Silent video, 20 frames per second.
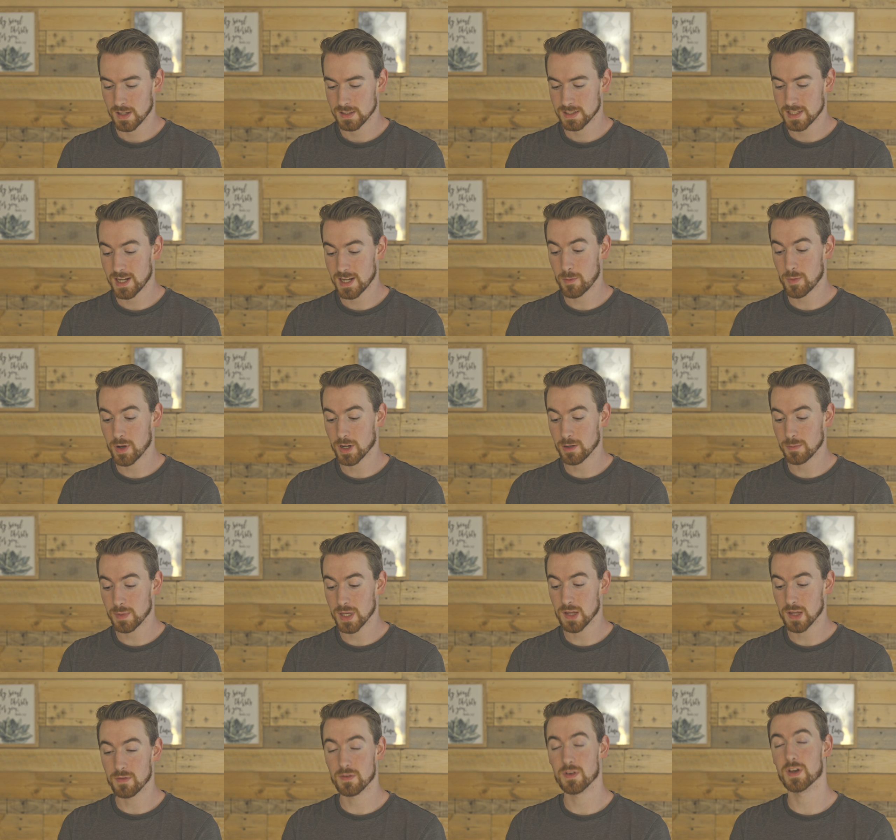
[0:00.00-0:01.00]
Today we're going to
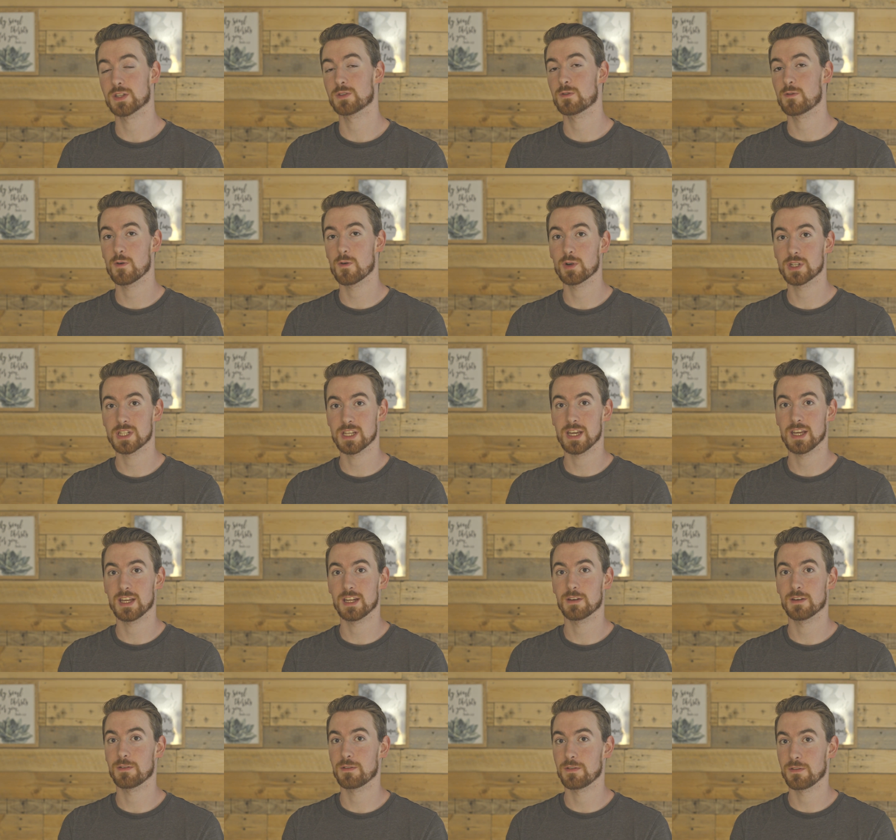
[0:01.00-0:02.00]
be in verse
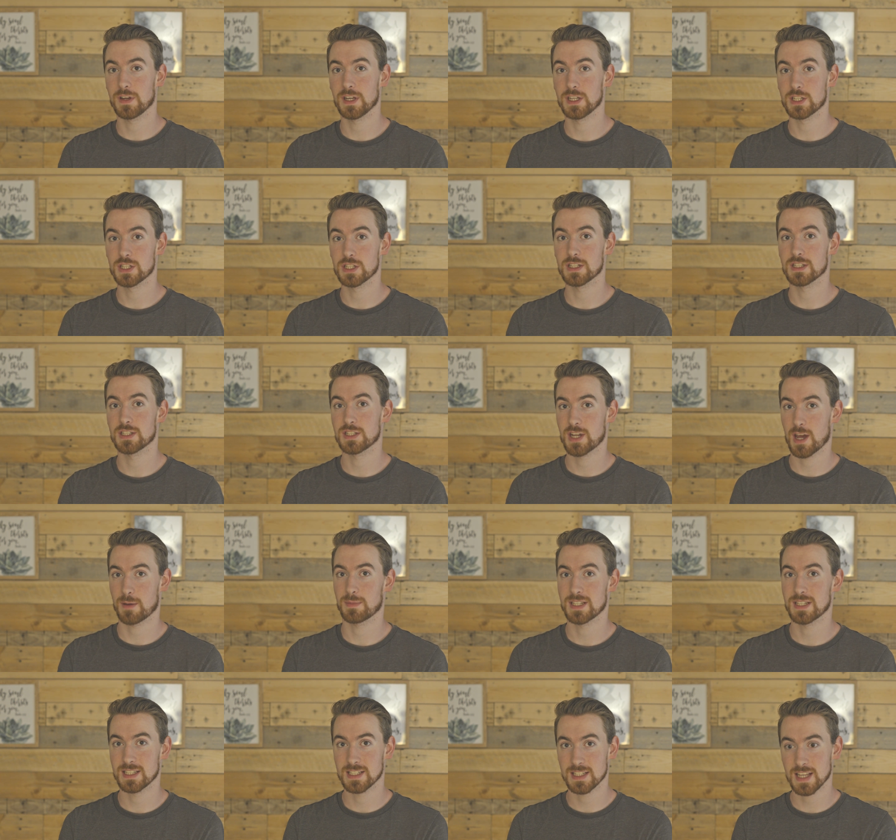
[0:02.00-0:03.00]
14 of Ephesians
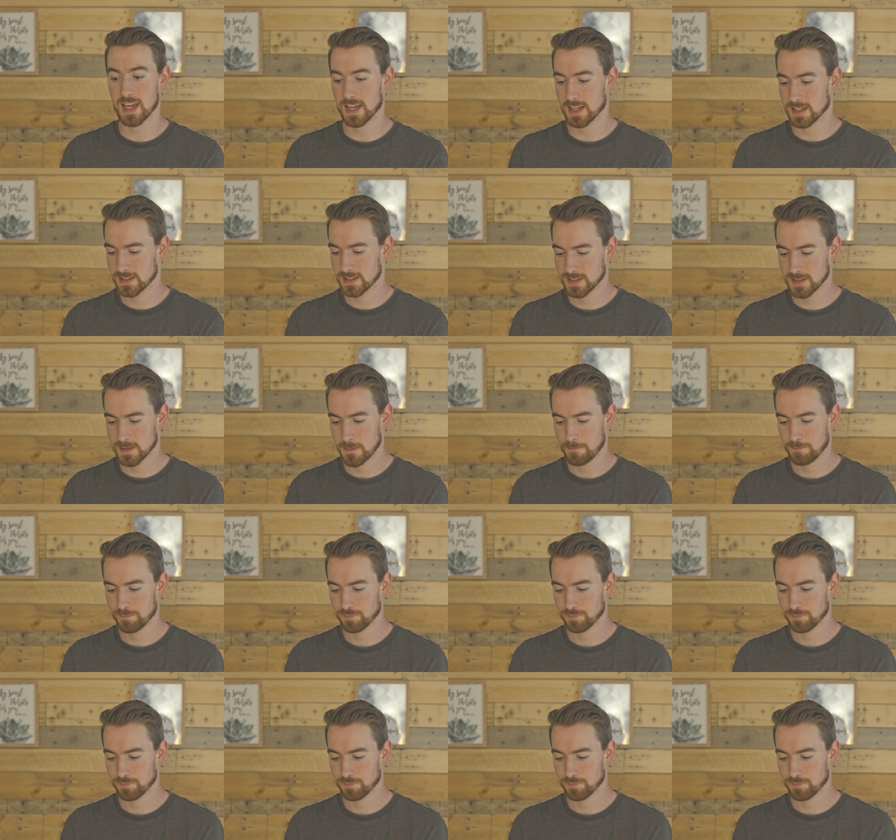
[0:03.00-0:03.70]
chapter 6,